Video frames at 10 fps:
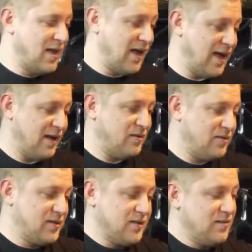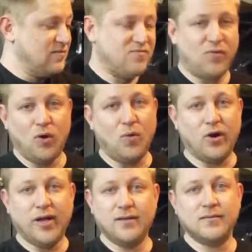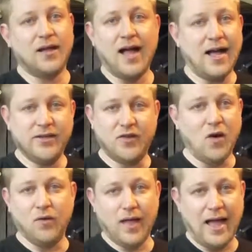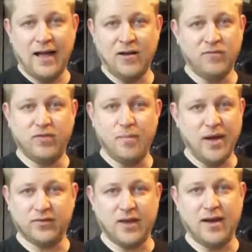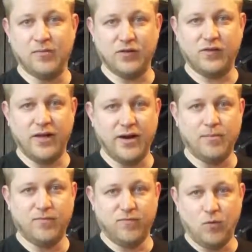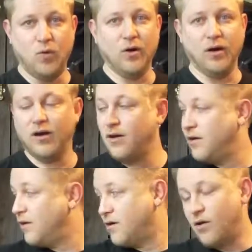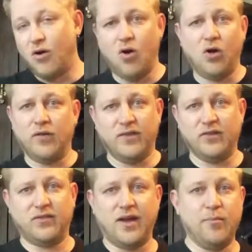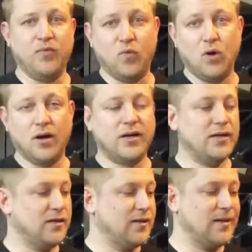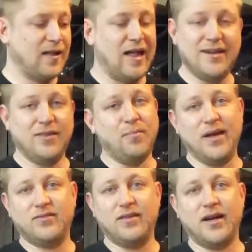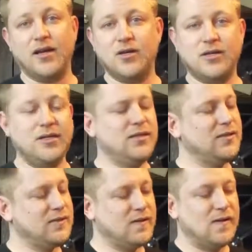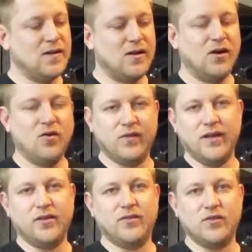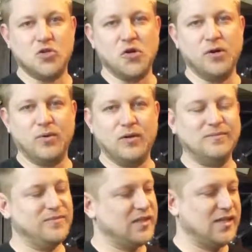And forewarning, I don't have the best camera setup for all of this type of work. I did the best that I could. Hopefully it's enjoyable.